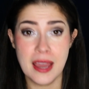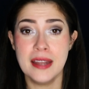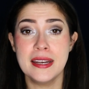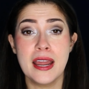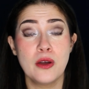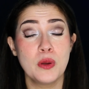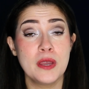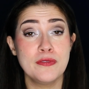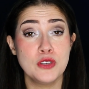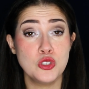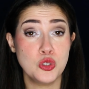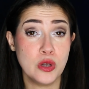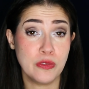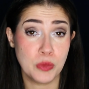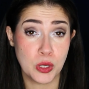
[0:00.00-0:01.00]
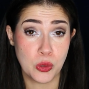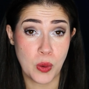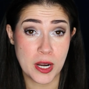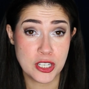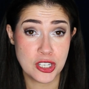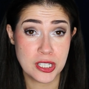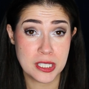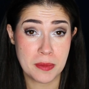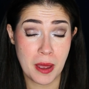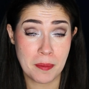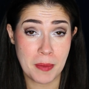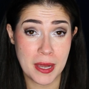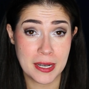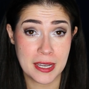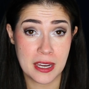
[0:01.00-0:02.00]
Now, if you do have more questions about
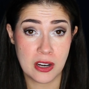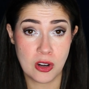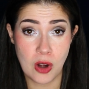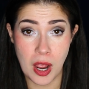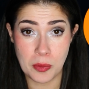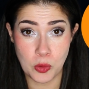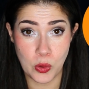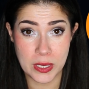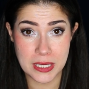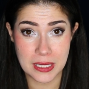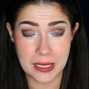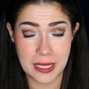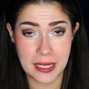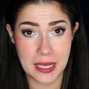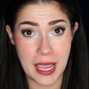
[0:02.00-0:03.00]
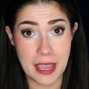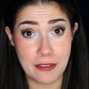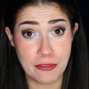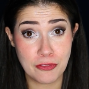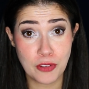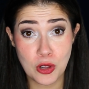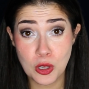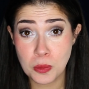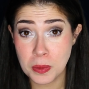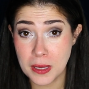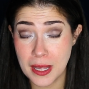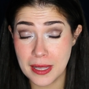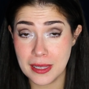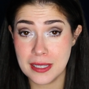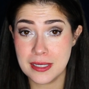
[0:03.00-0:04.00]
Medicare, I'm going to link a full
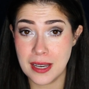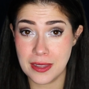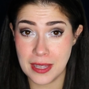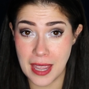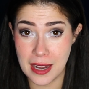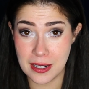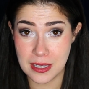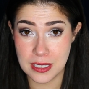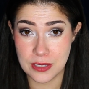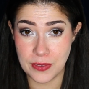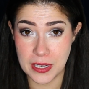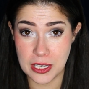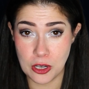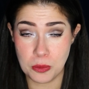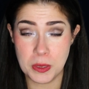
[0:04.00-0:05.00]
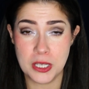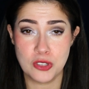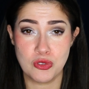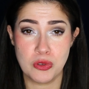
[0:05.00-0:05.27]
playlist at the end of this video because